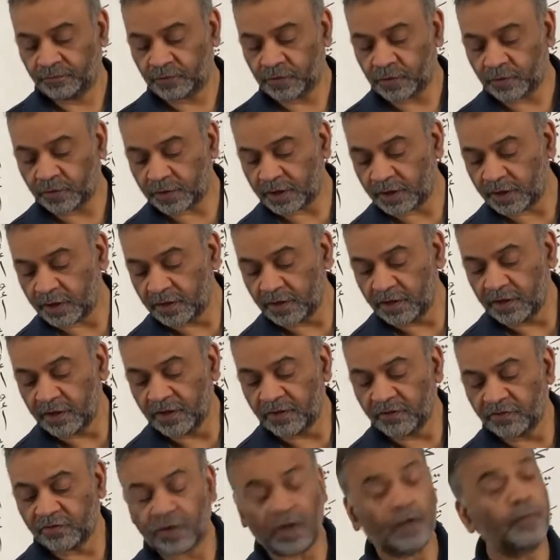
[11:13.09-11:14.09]
Okay.
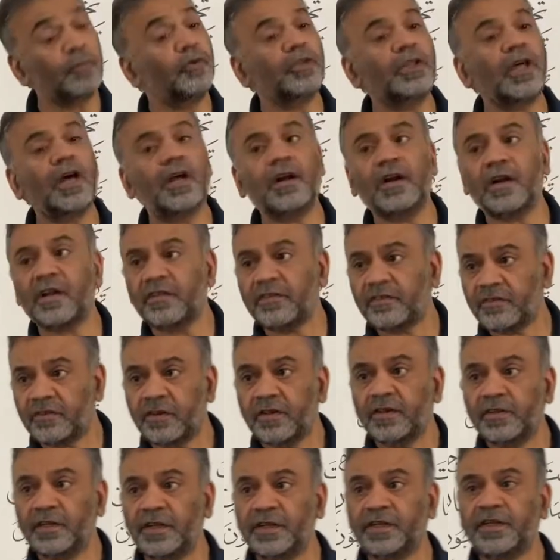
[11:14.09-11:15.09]
So al mudarris,
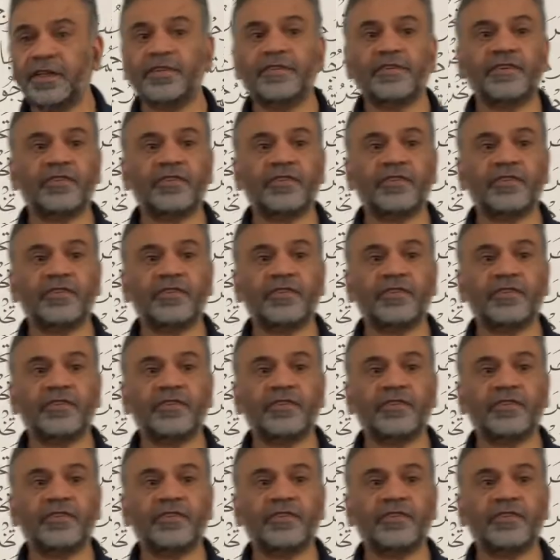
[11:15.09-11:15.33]
the teacher